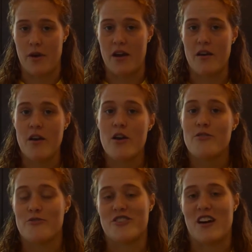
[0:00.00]
way,
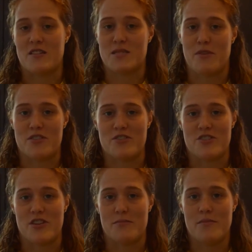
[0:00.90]
through child sponsorship.